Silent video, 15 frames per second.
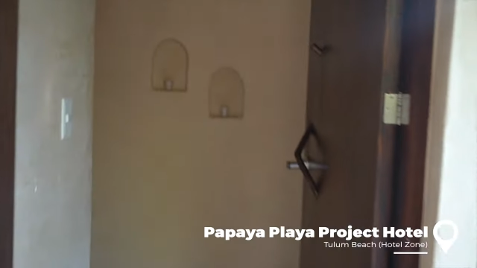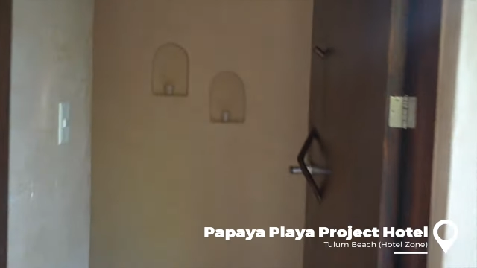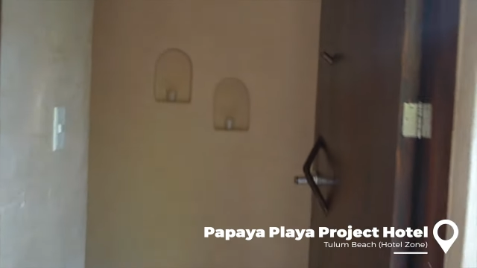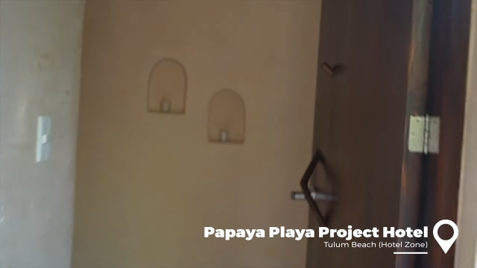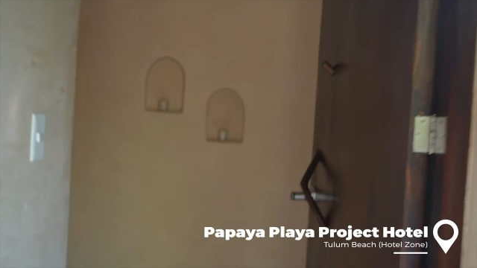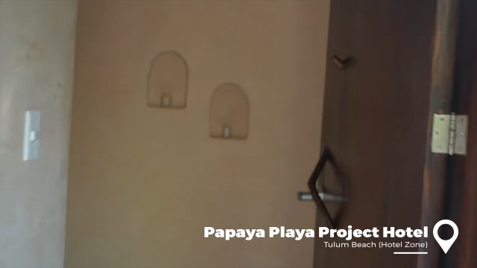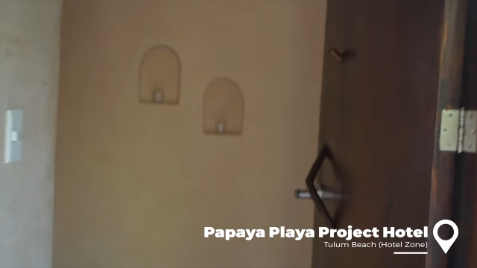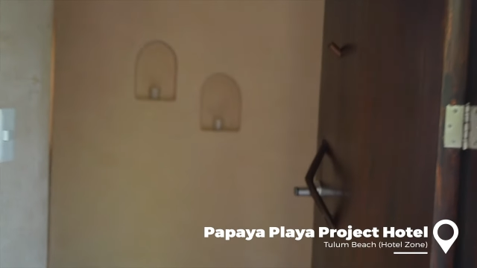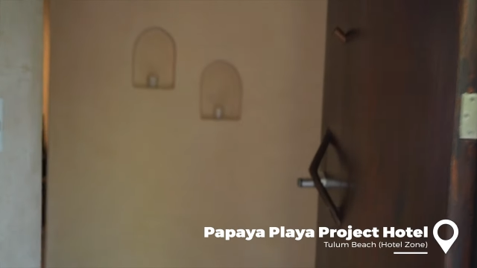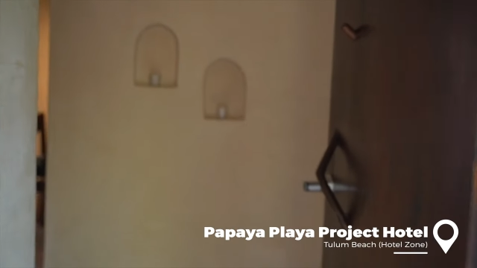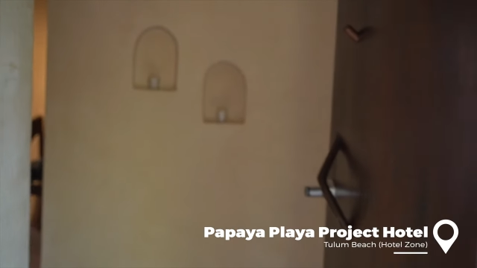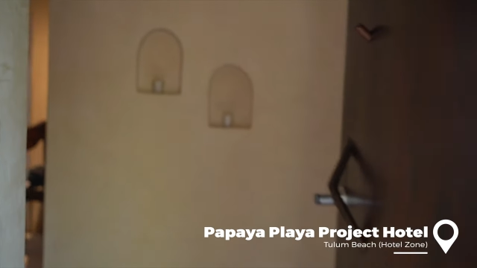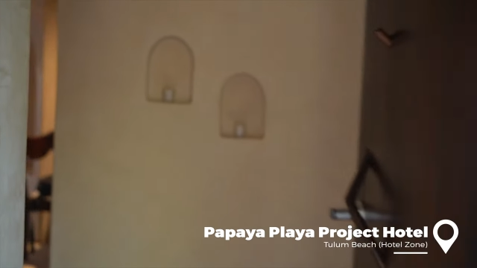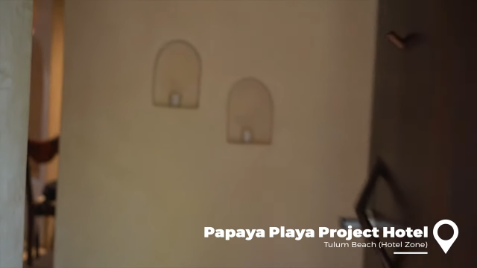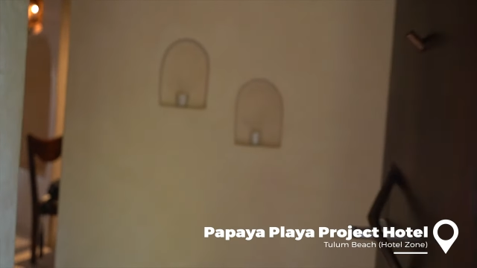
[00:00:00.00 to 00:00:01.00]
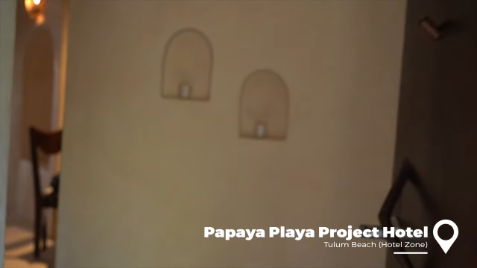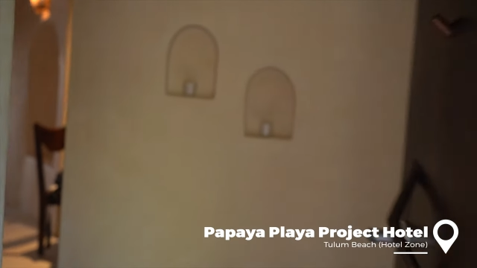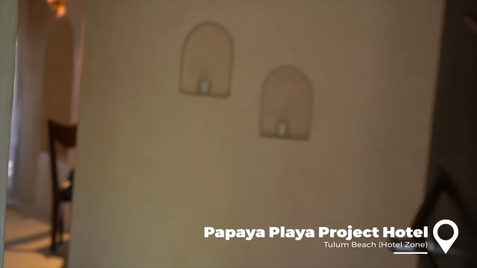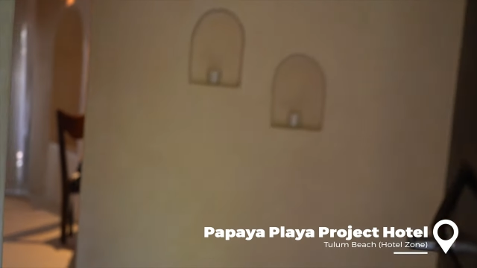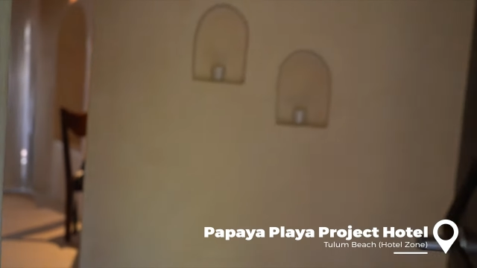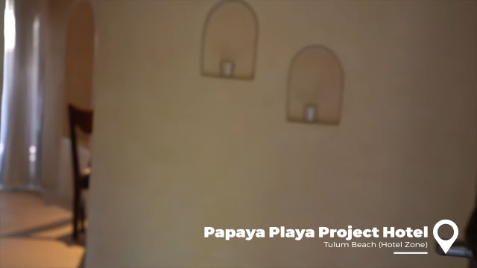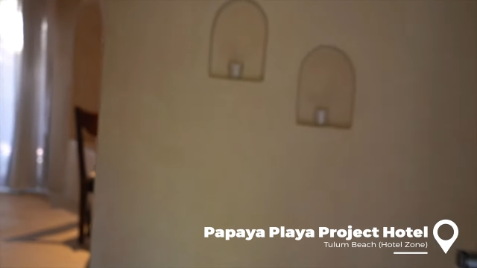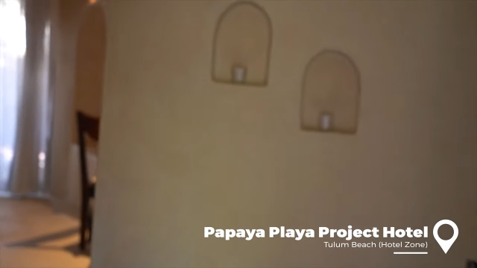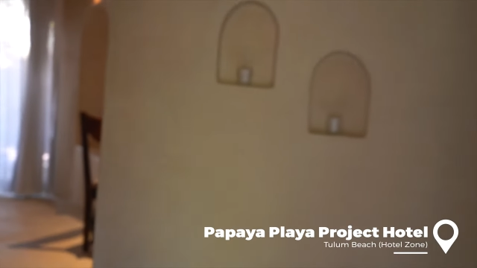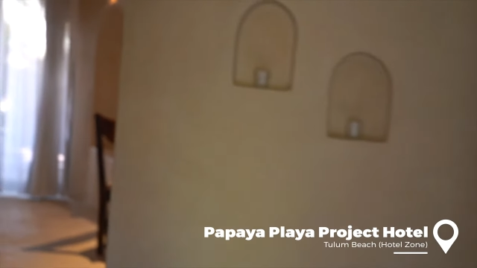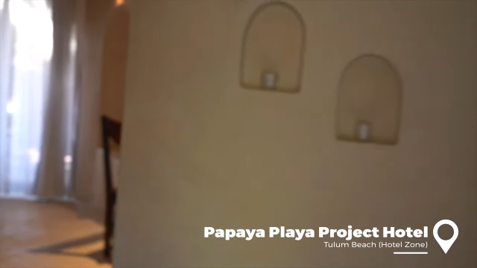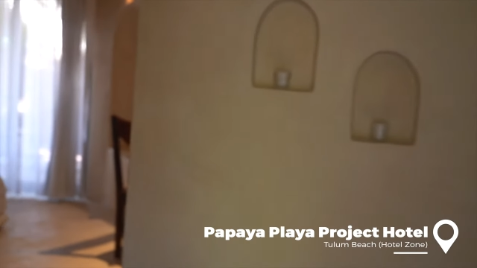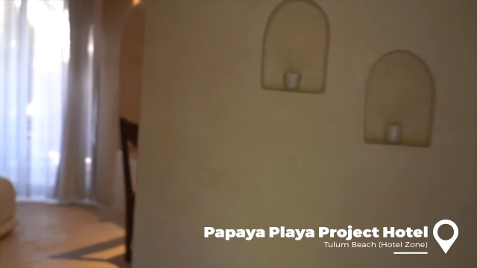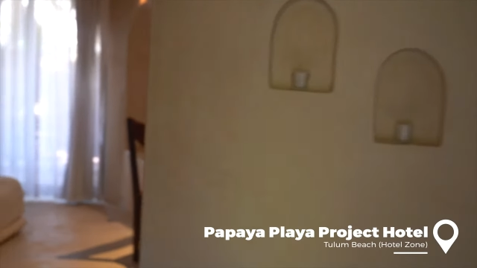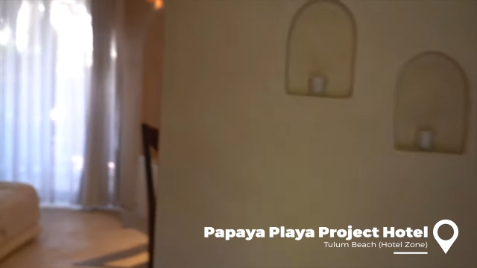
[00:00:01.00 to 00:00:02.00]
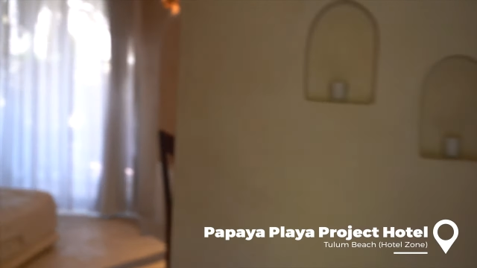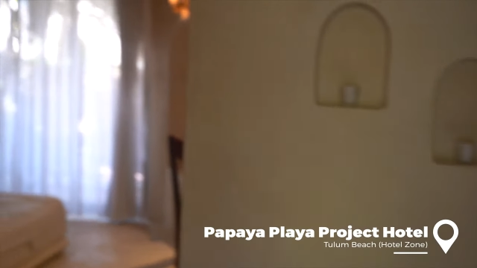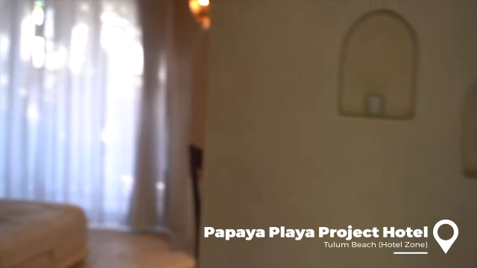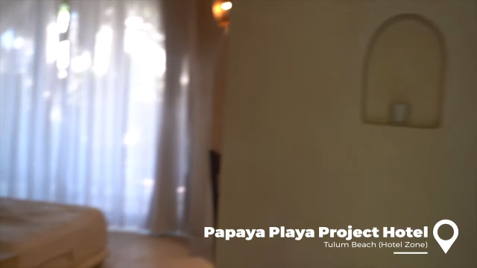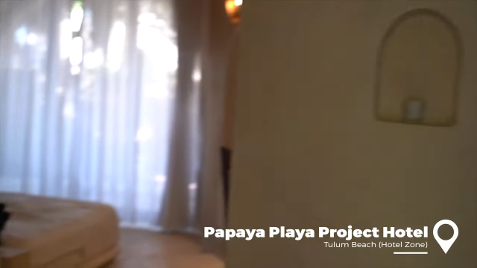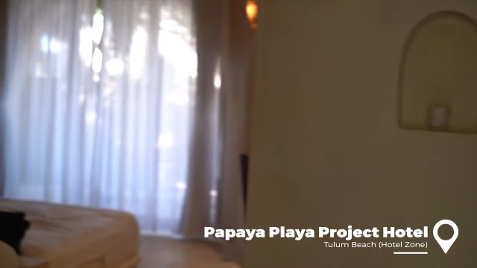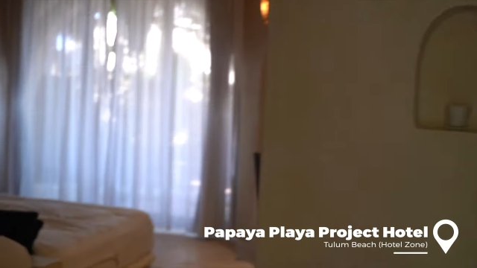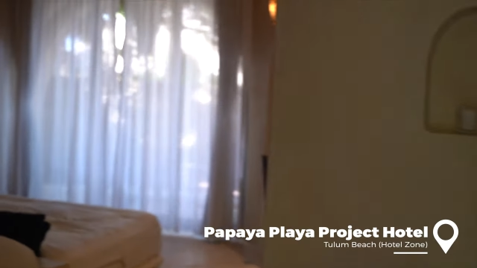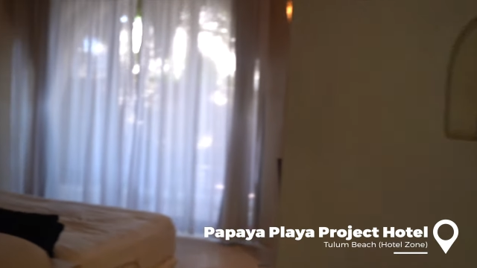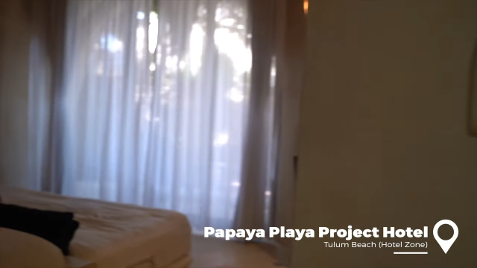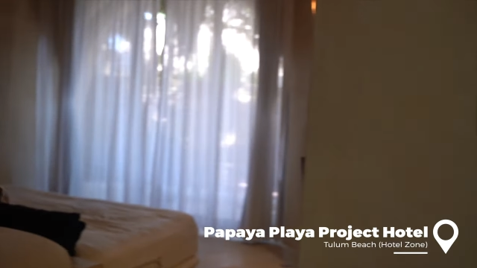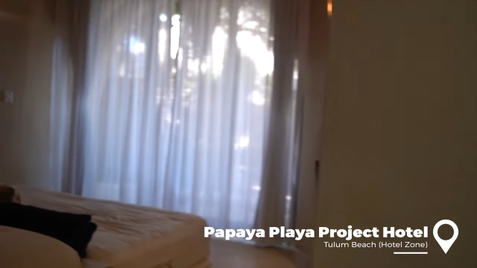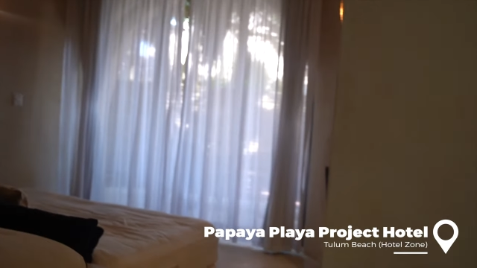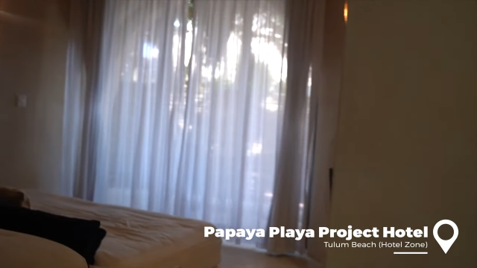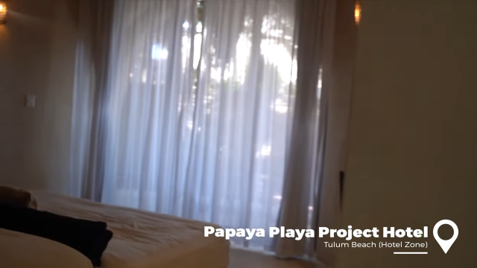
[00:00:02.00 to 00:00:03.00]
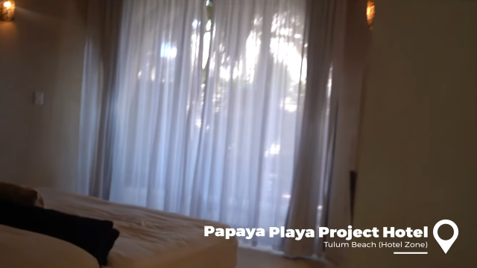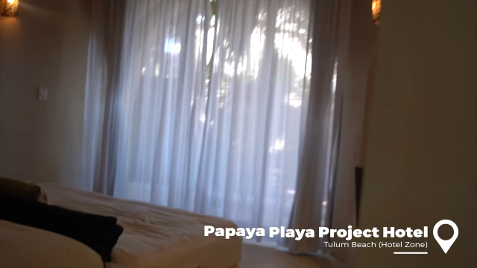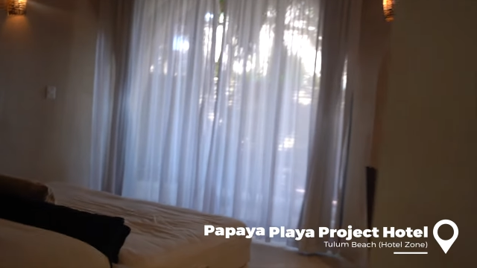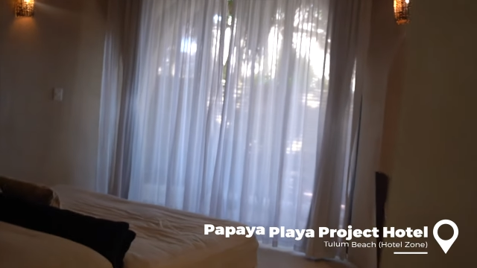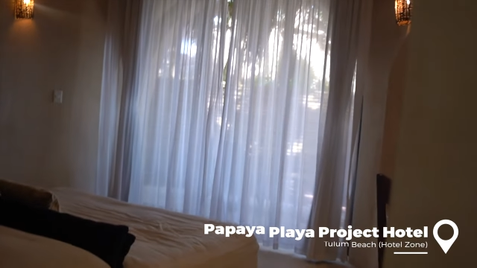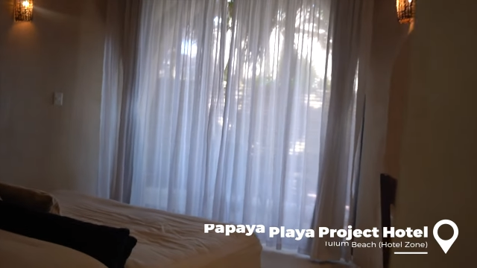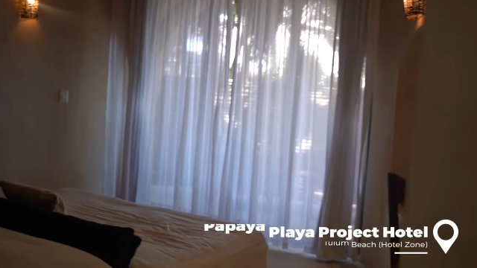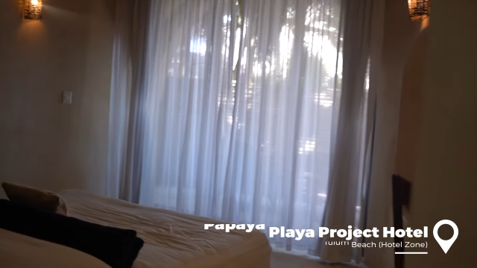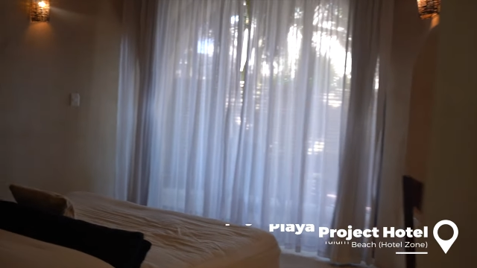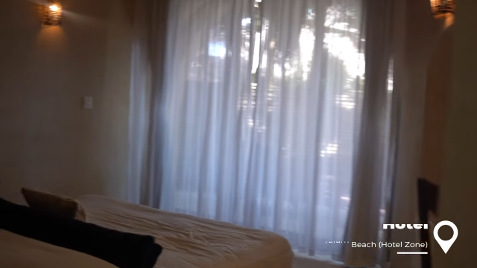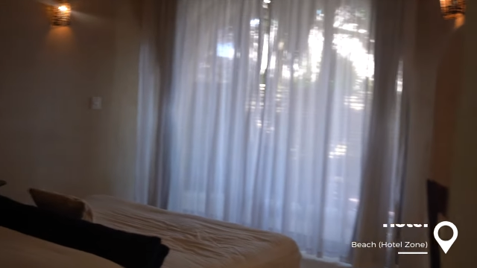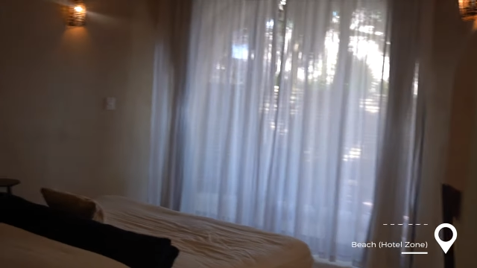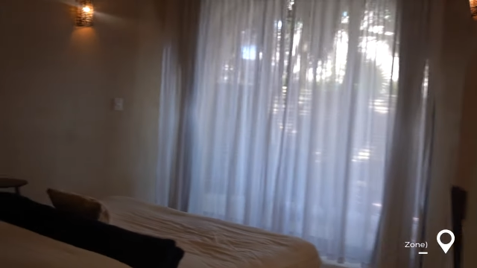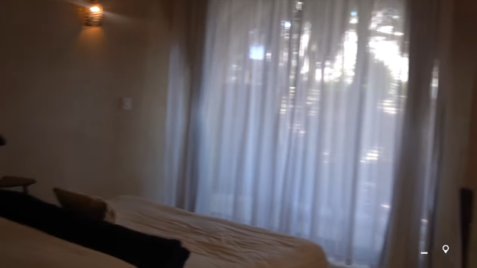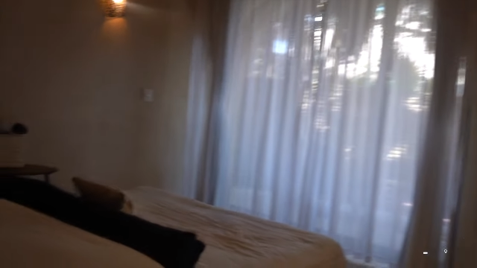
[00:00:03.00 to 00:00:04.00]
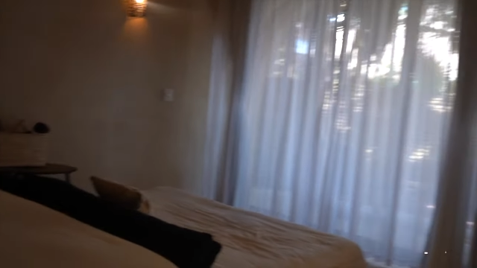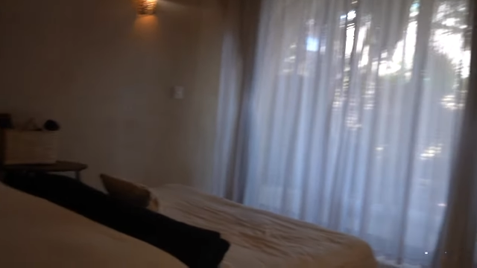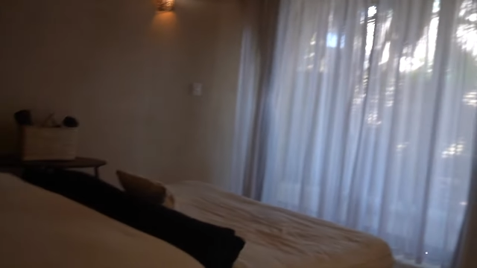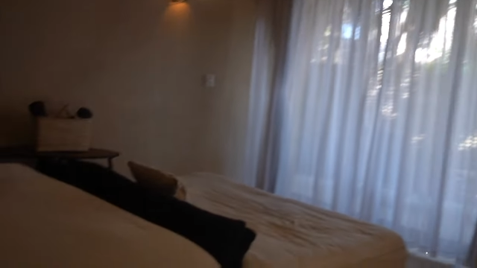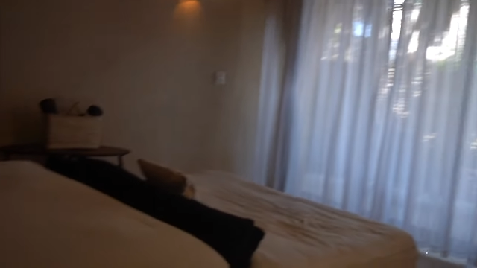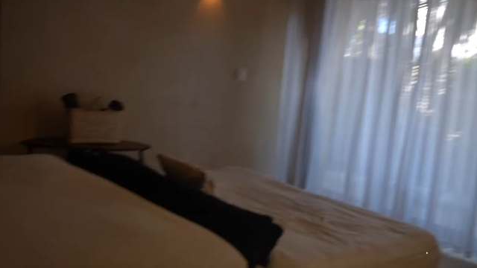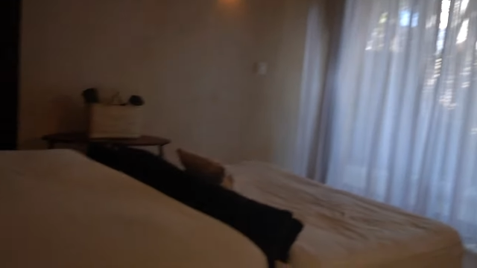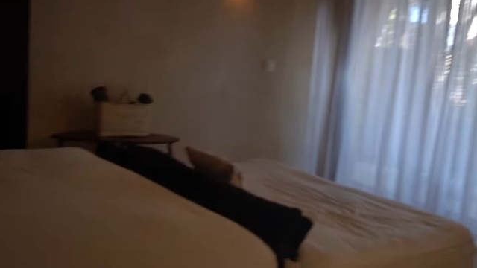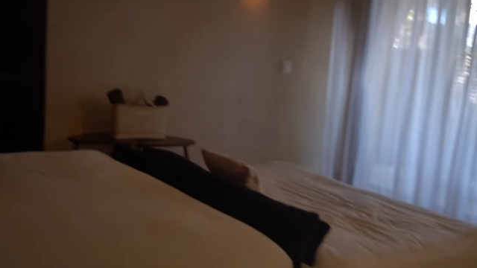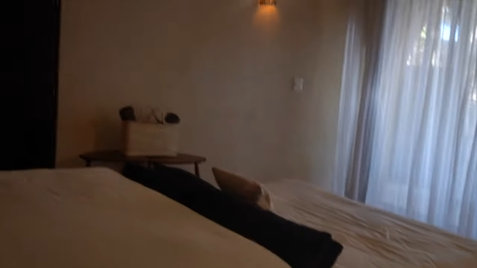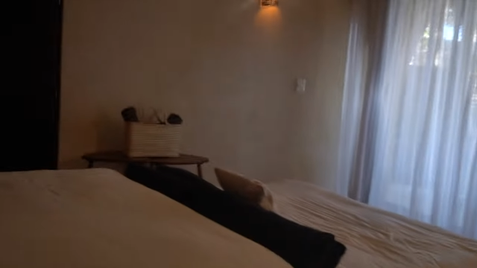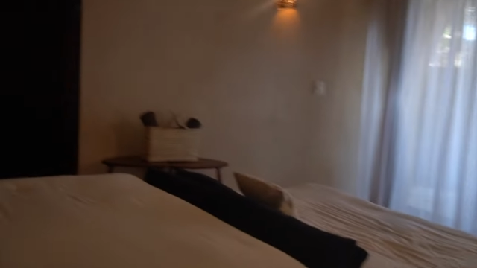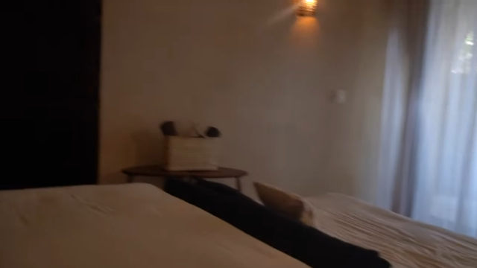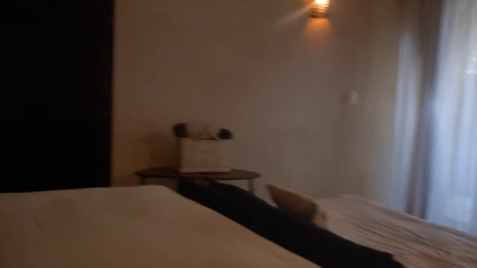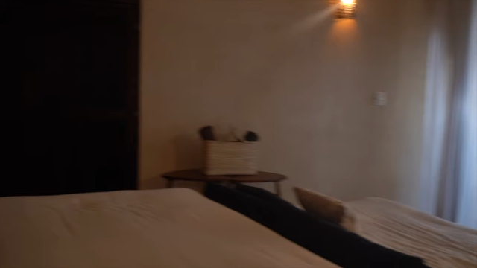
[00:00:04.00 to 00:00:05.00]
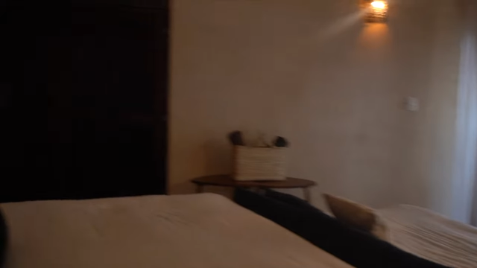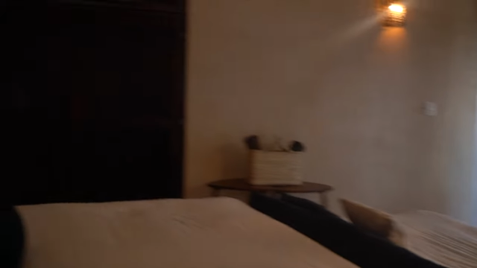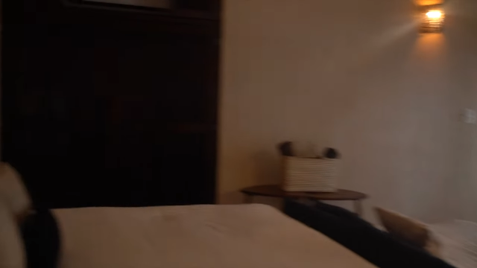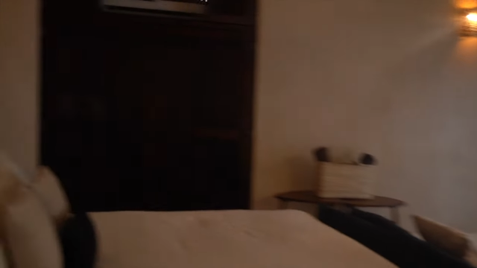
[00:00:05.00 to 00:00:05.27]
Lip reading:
No face is visible, so there are no lips to read.